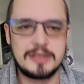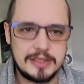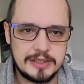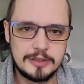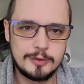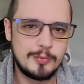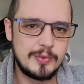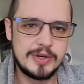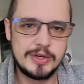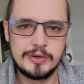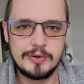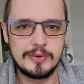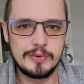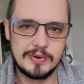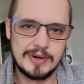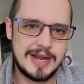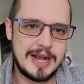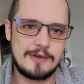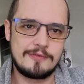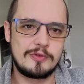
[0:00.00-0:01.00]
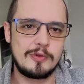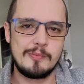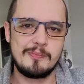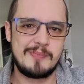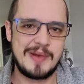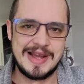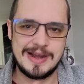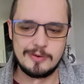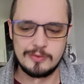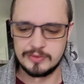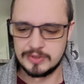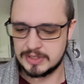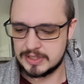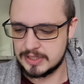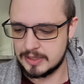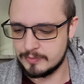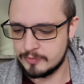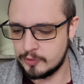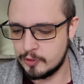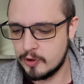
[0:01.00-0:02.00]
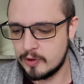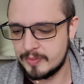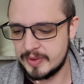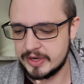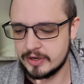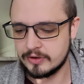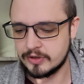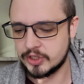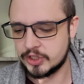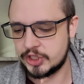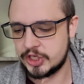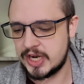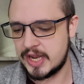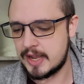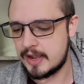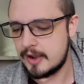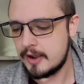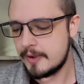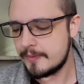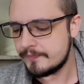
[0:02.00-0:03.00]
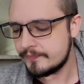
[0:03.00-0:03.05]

system when you have to bow to some knobhead on a chair.